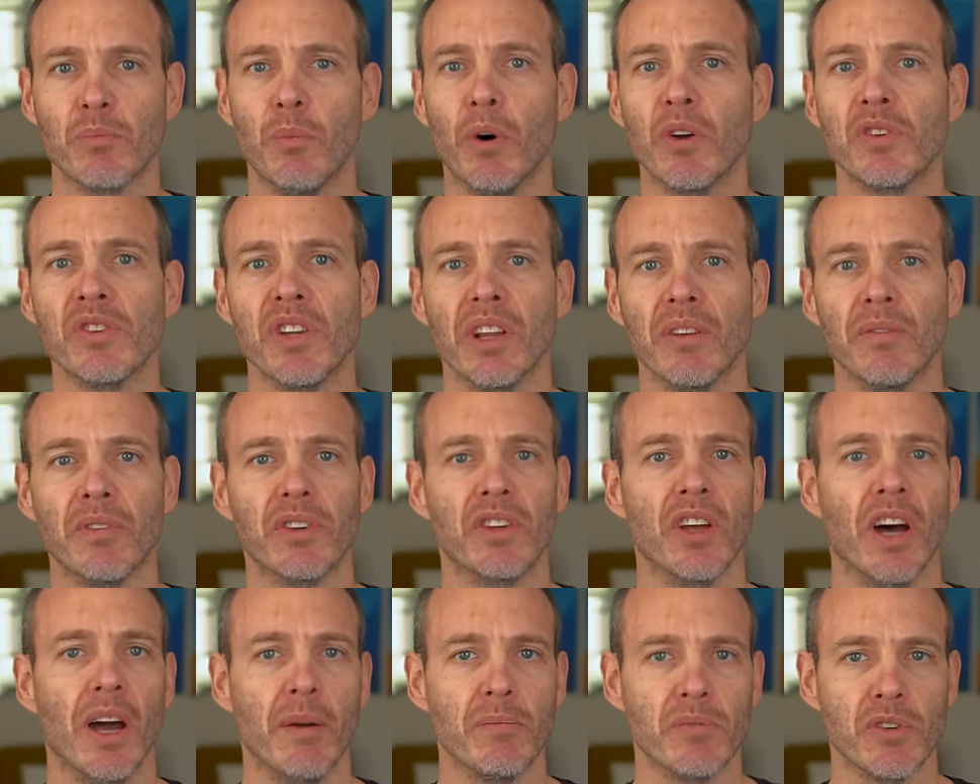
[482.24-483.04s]
watching for
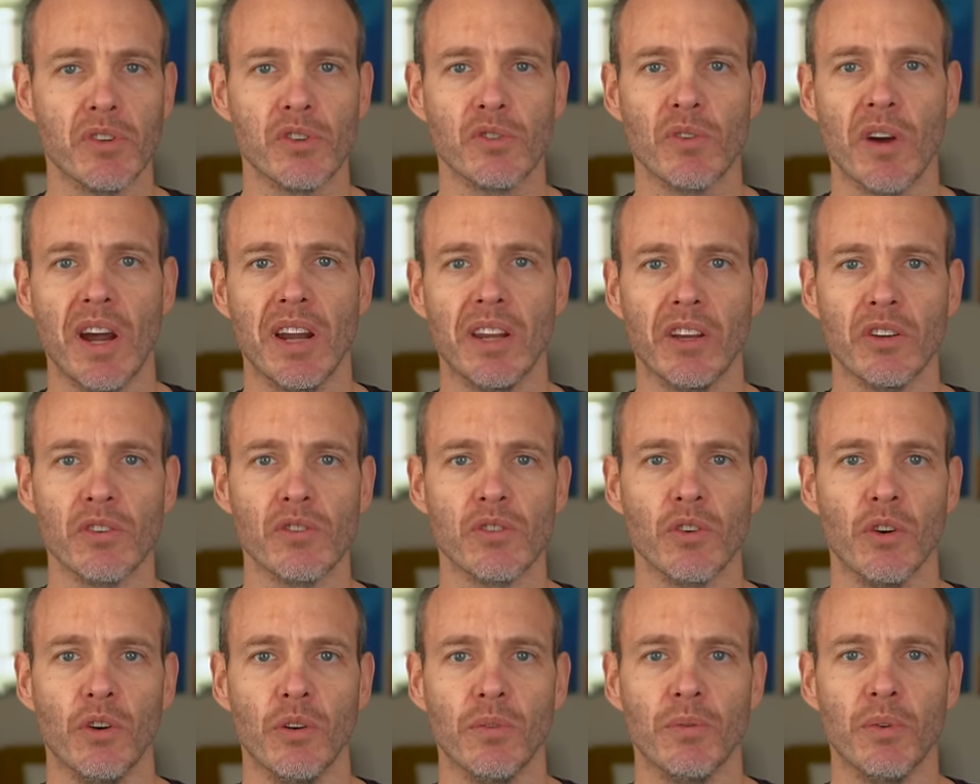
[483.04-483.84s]
types of training
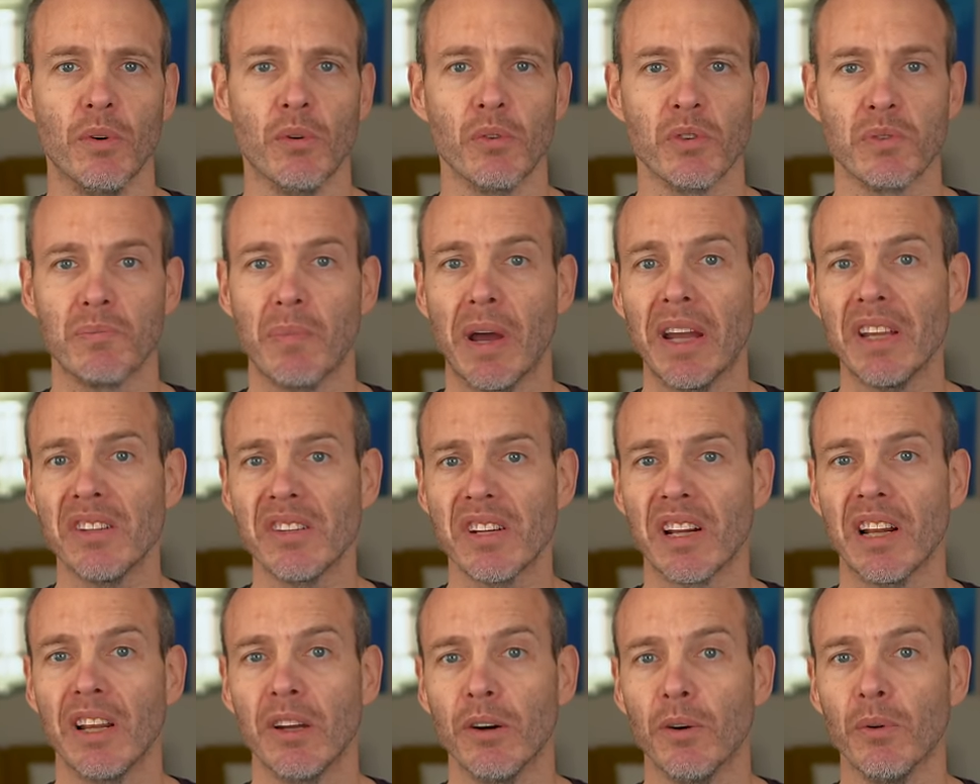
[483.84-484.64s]
shortfalls,
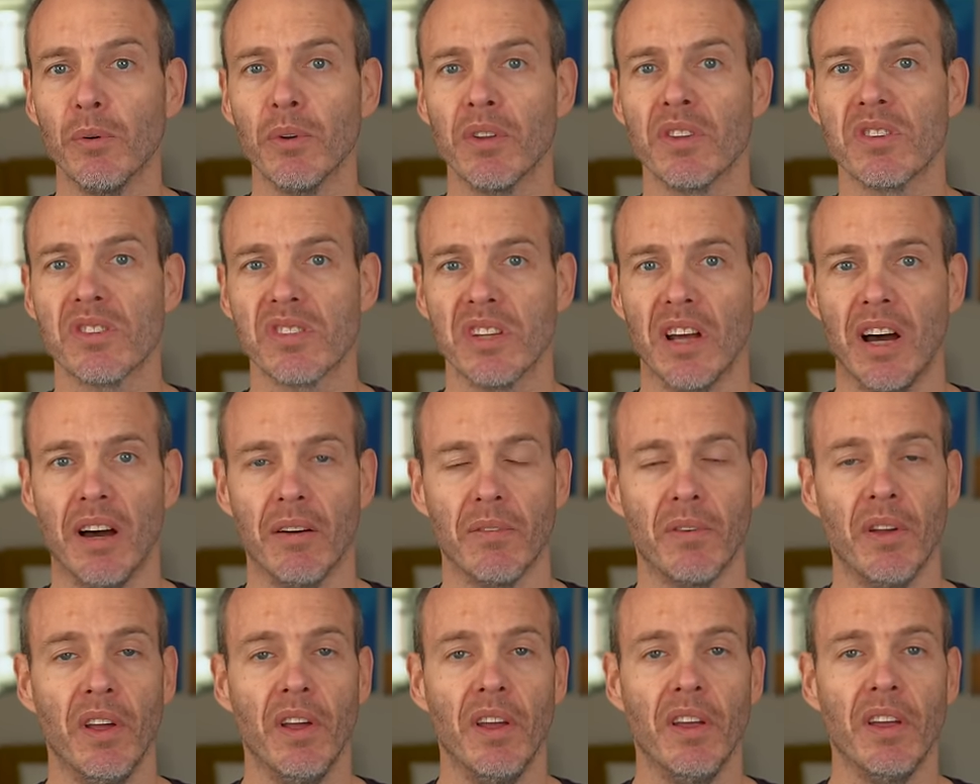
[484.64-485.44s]
basically all the
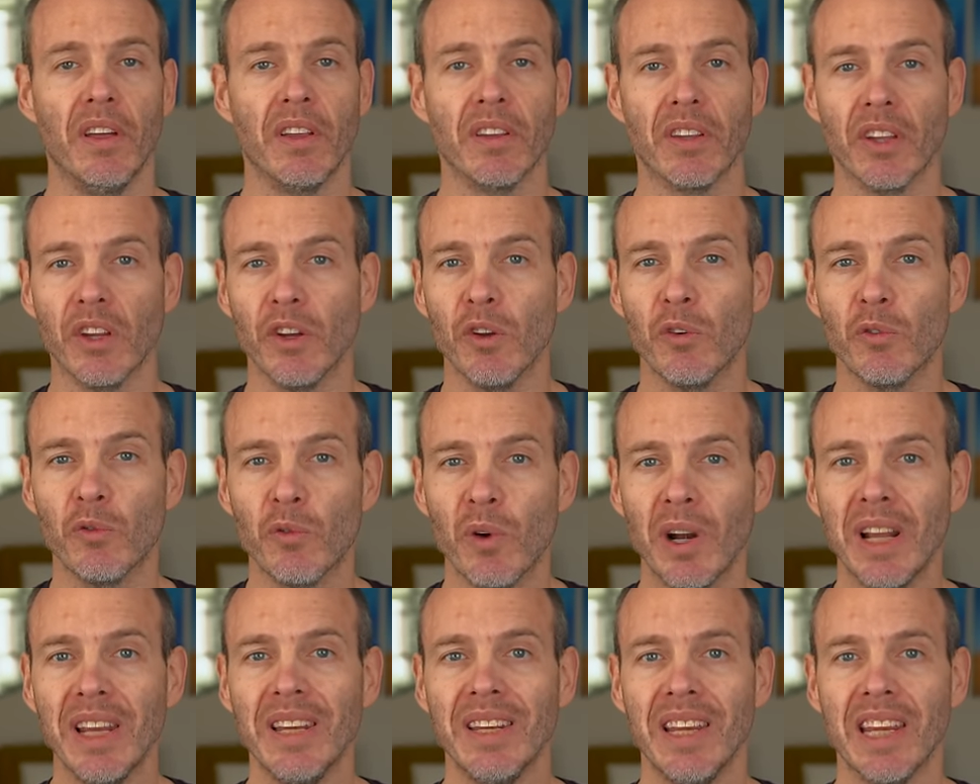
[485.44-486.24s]
stuff that you
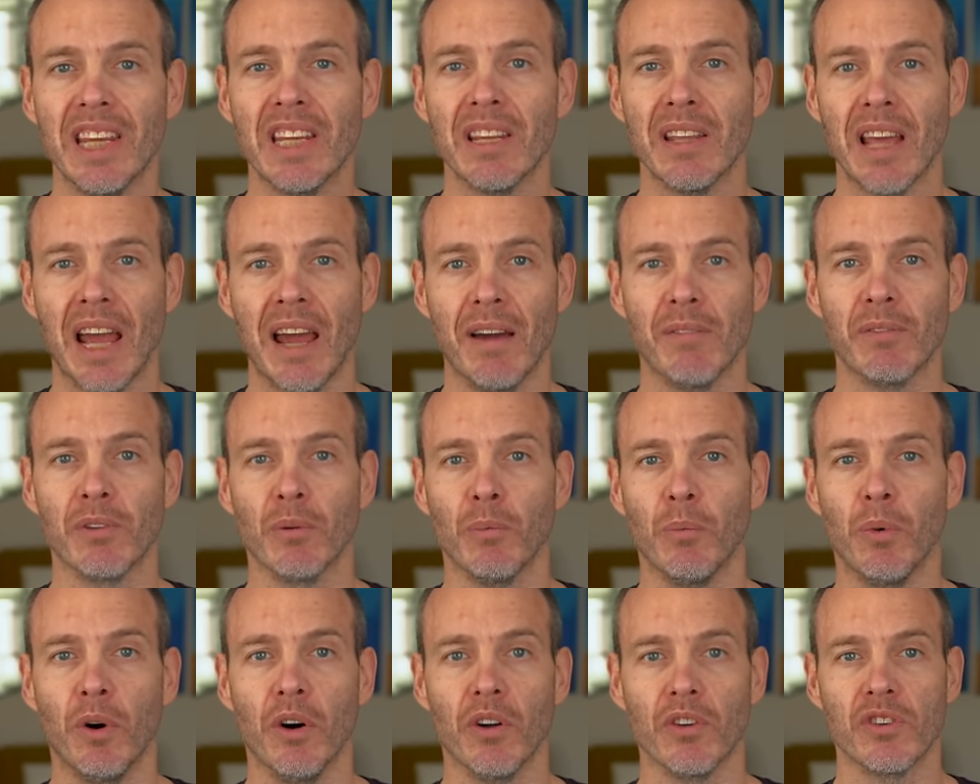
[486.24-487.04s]
really need to have the
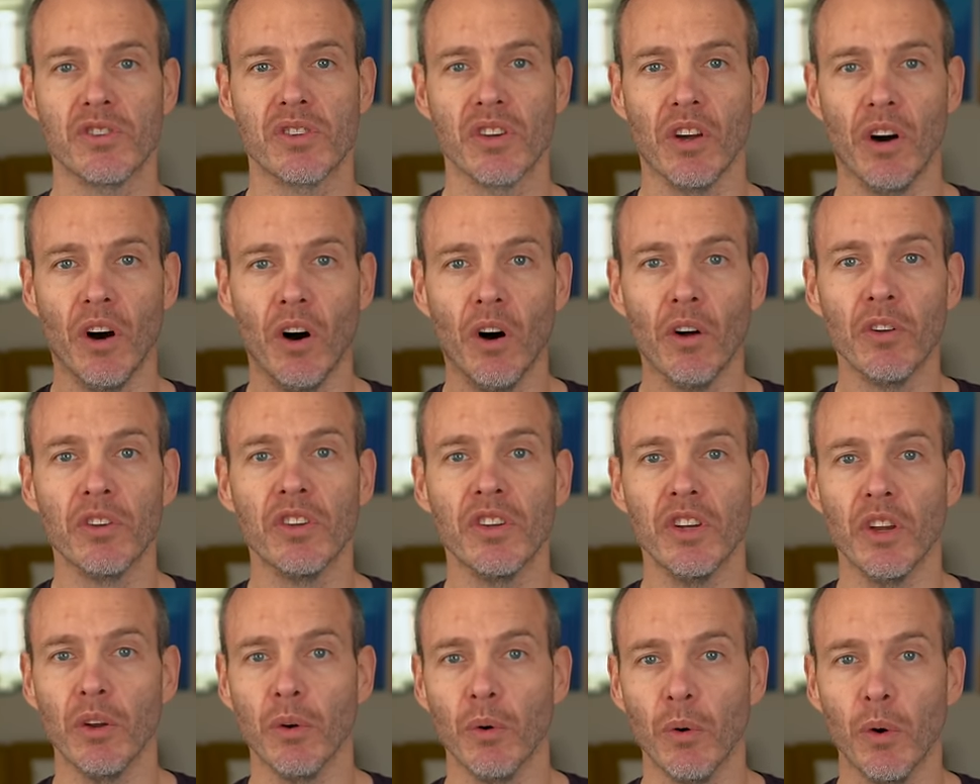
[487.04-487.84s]
watch on
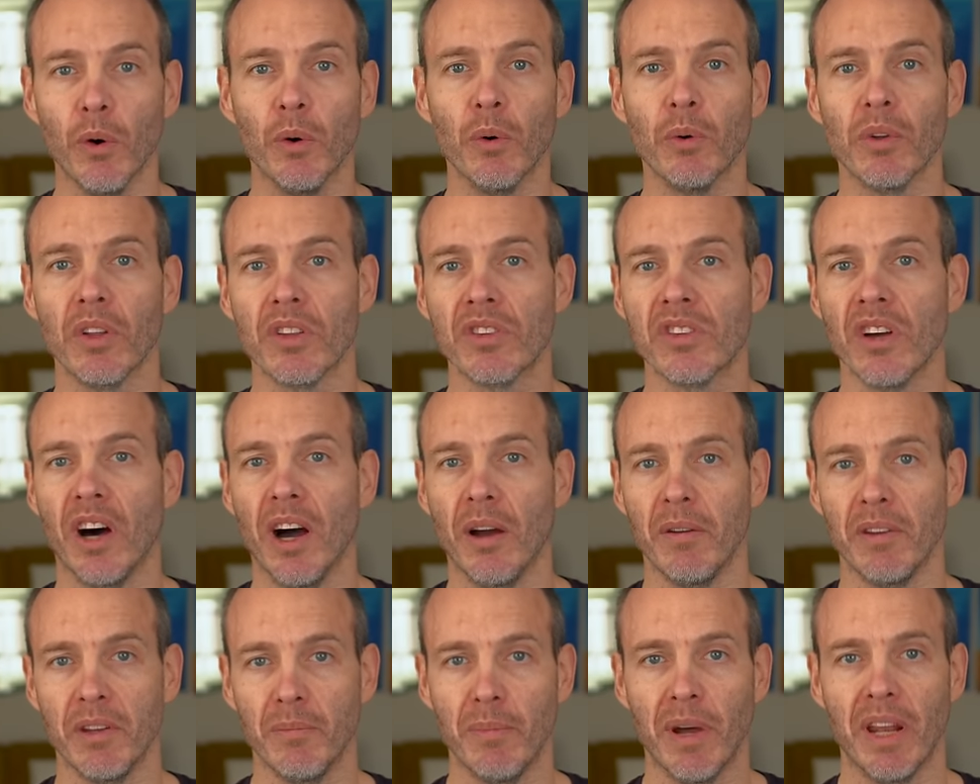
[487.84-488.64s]
you all the
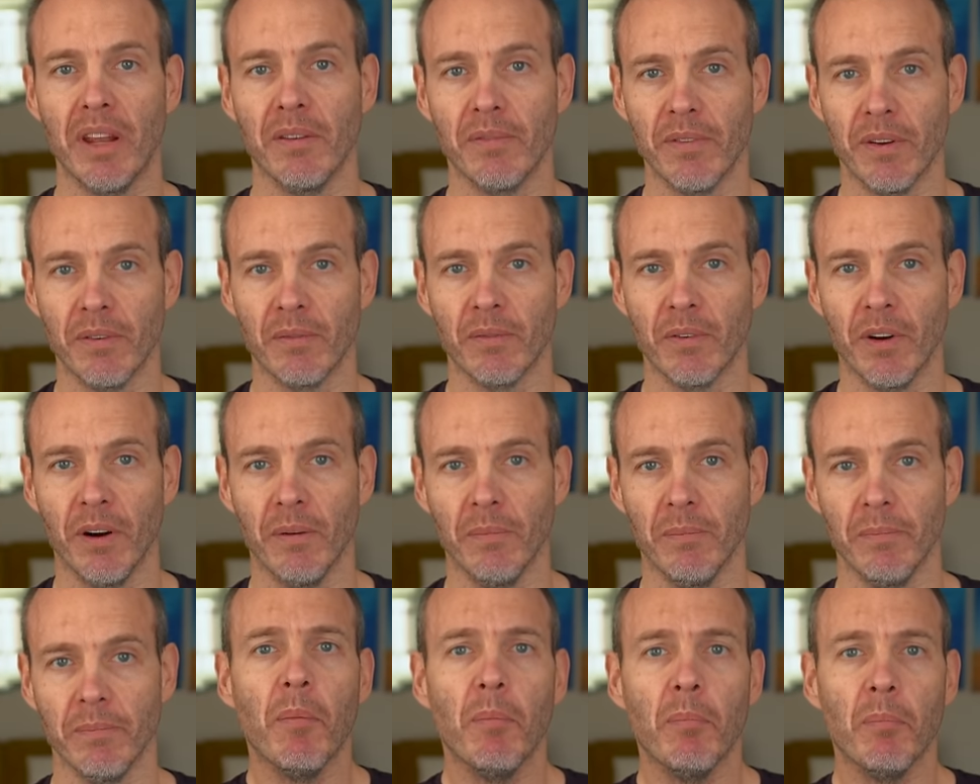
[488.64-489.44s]
time to benefit
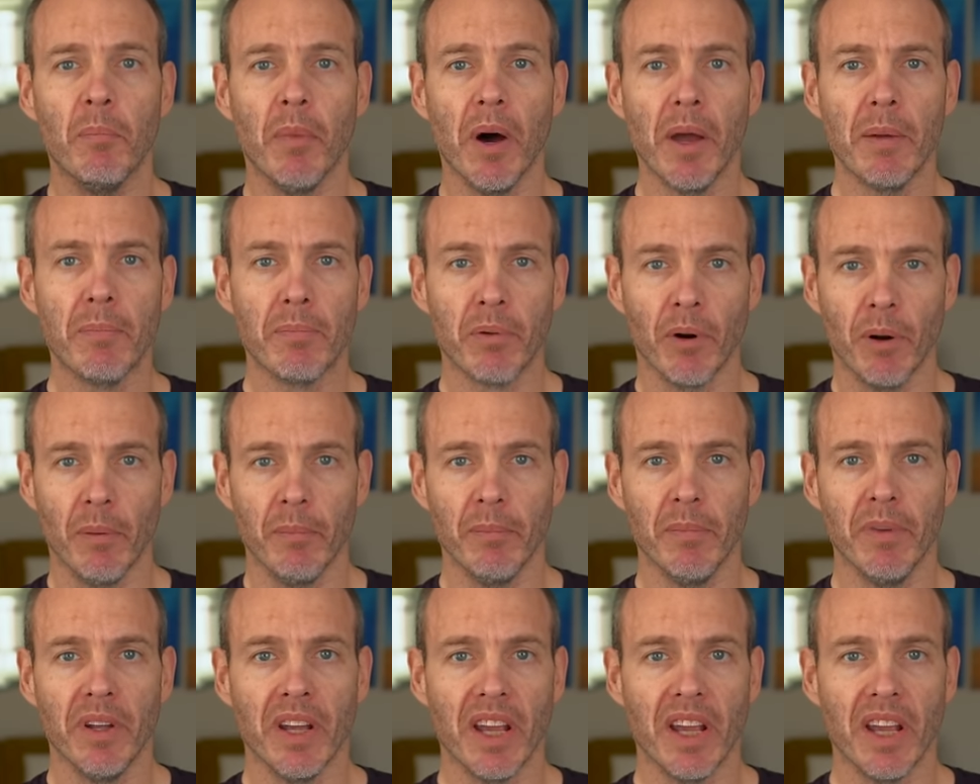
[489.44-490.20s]
from. My problem